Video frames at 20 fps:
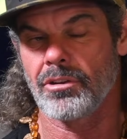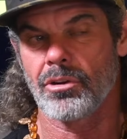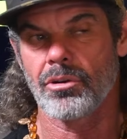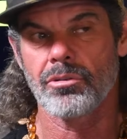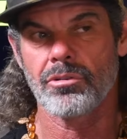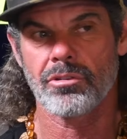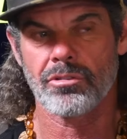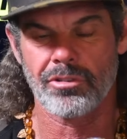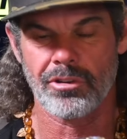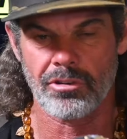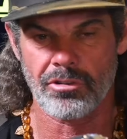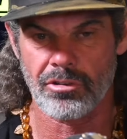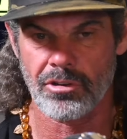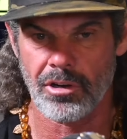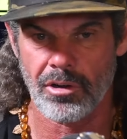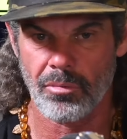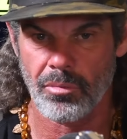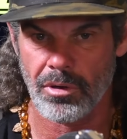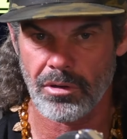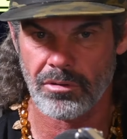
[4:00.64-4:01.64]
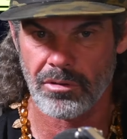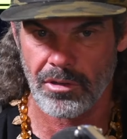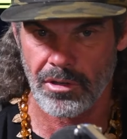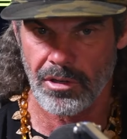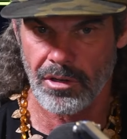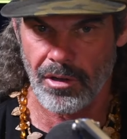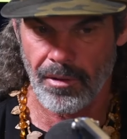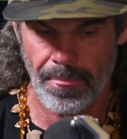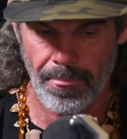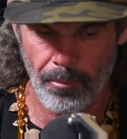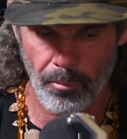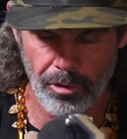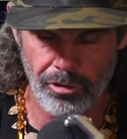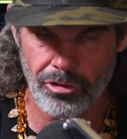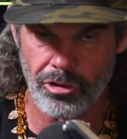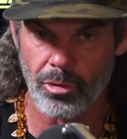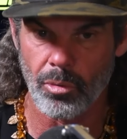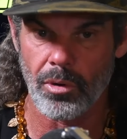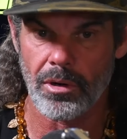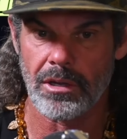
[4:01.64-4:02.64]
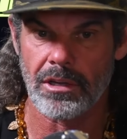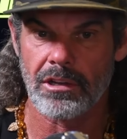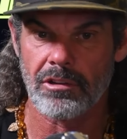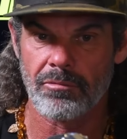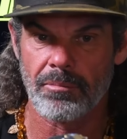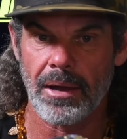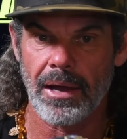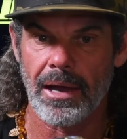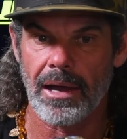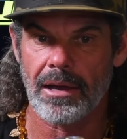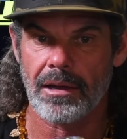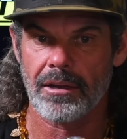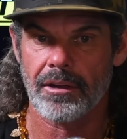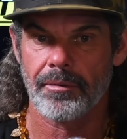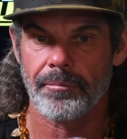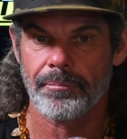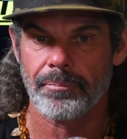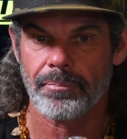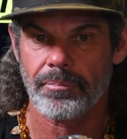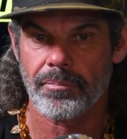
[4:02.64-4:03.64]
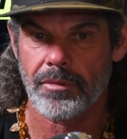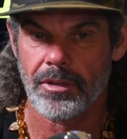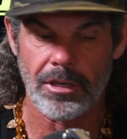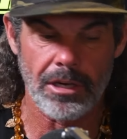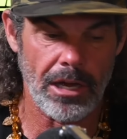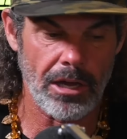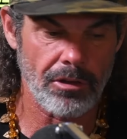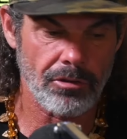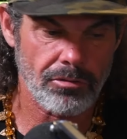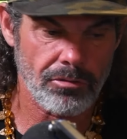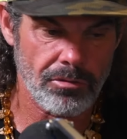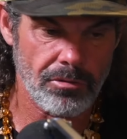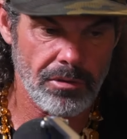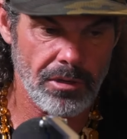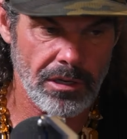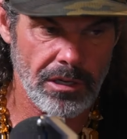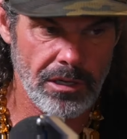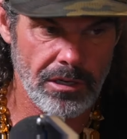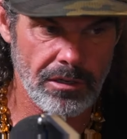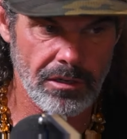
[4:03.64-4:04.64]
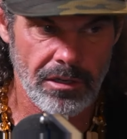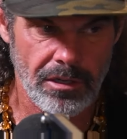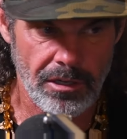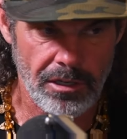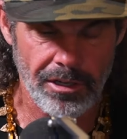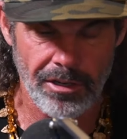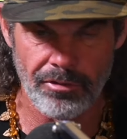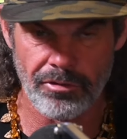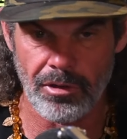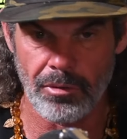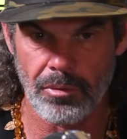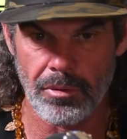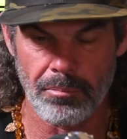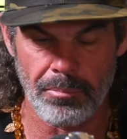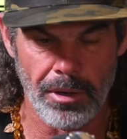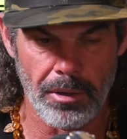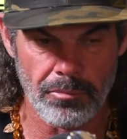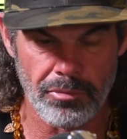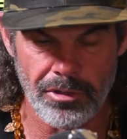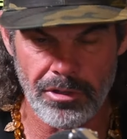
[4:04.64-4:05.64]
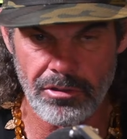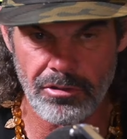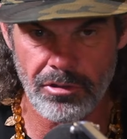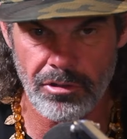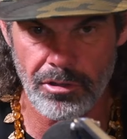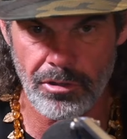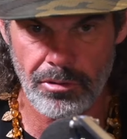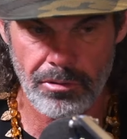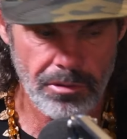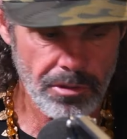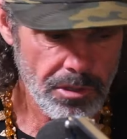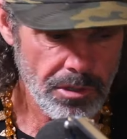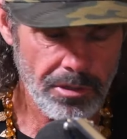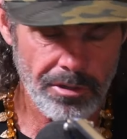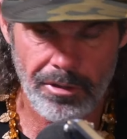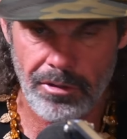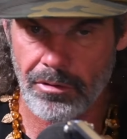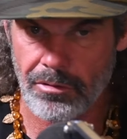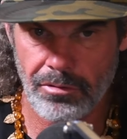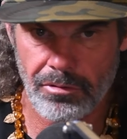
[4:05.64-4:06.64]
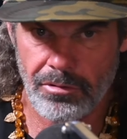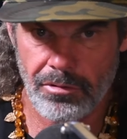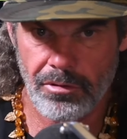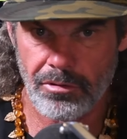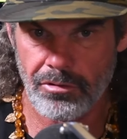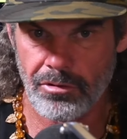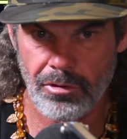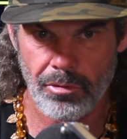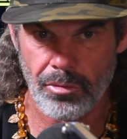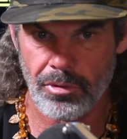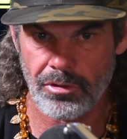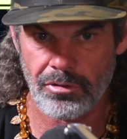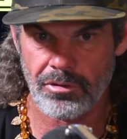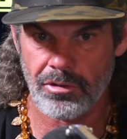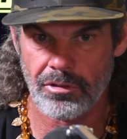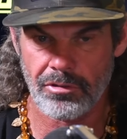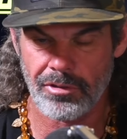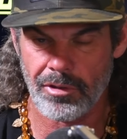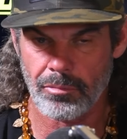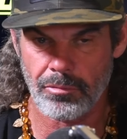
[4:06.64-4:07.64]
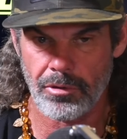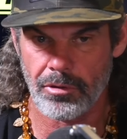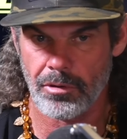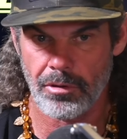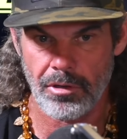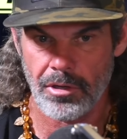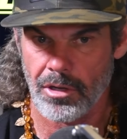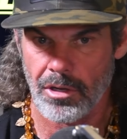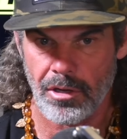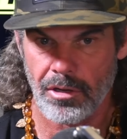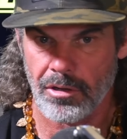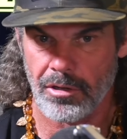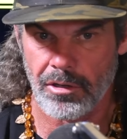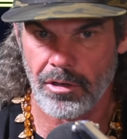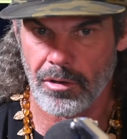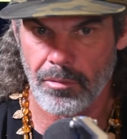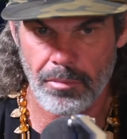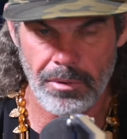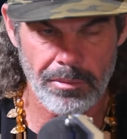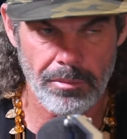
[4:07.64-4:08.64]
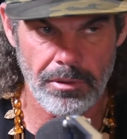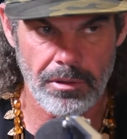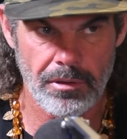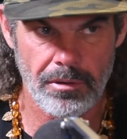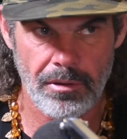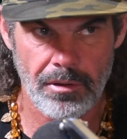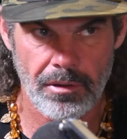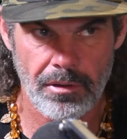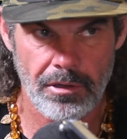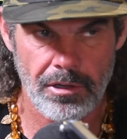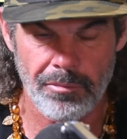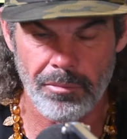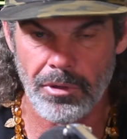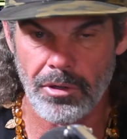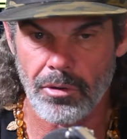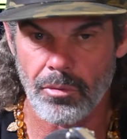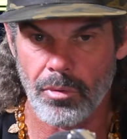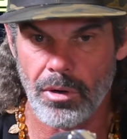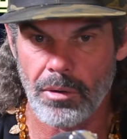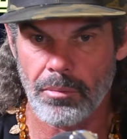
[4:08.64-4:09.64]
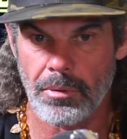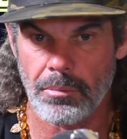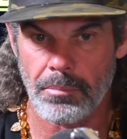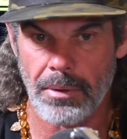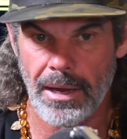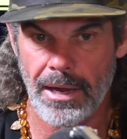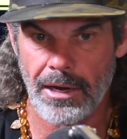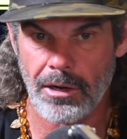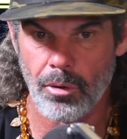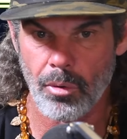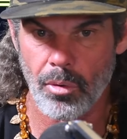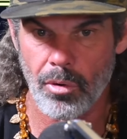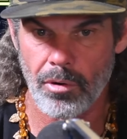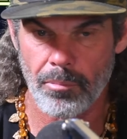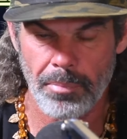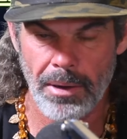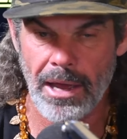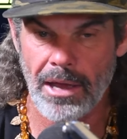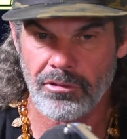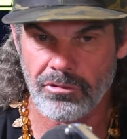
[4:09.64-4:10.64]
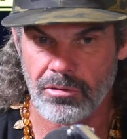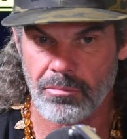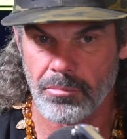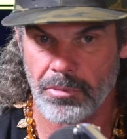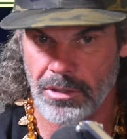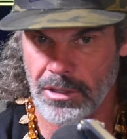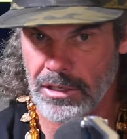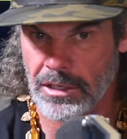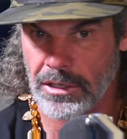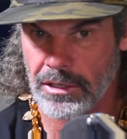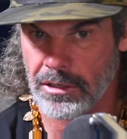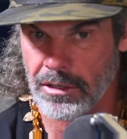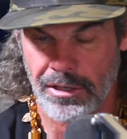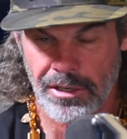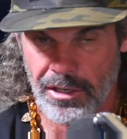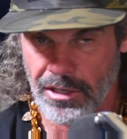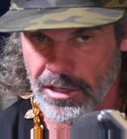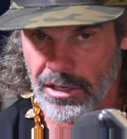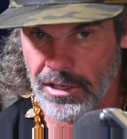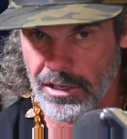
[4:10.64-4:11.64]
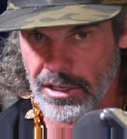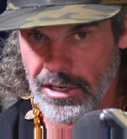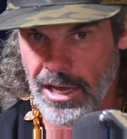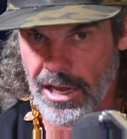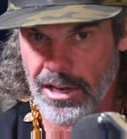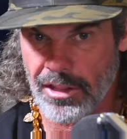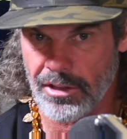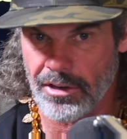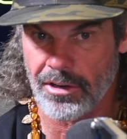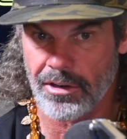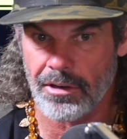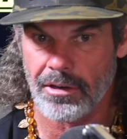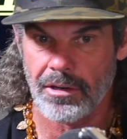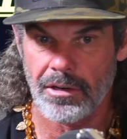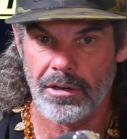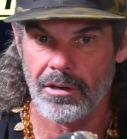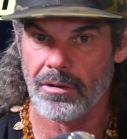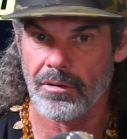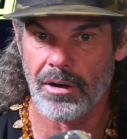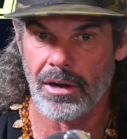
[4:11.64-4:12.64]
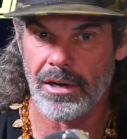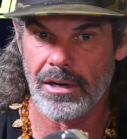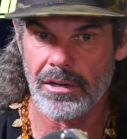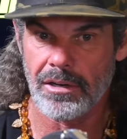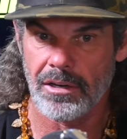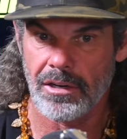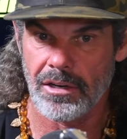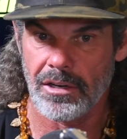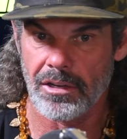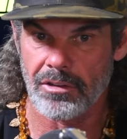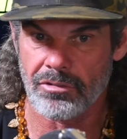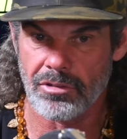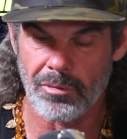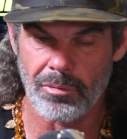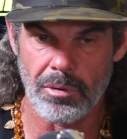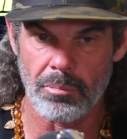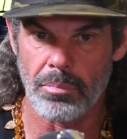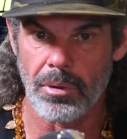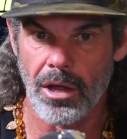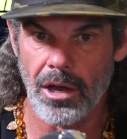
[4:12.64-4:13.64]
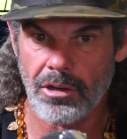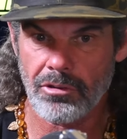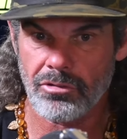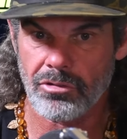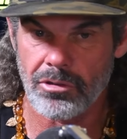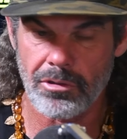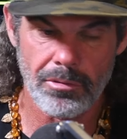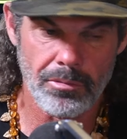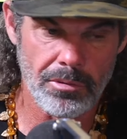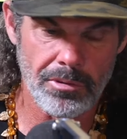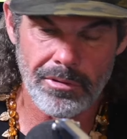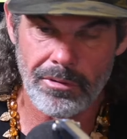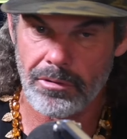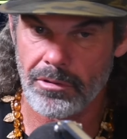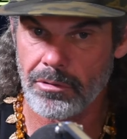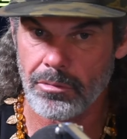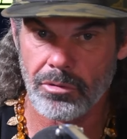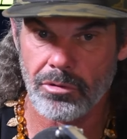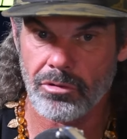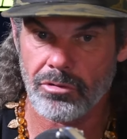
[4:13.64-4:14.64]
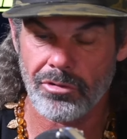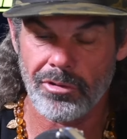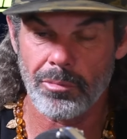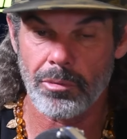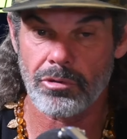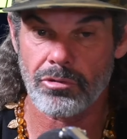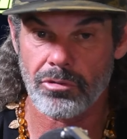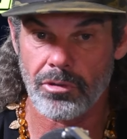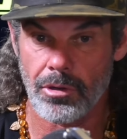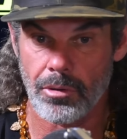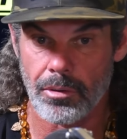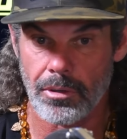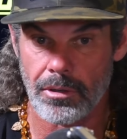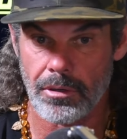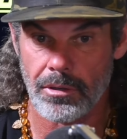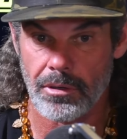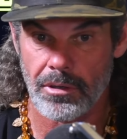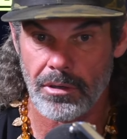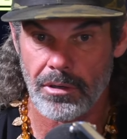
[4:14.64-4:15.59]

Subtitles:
your own decision on what you want to give back. Again, if someone bumps into you, there's no reason except to maybe give them a little rubbing back or pass them clean and get out of there, right? If someone blocks you, well, you were just a little bit slower.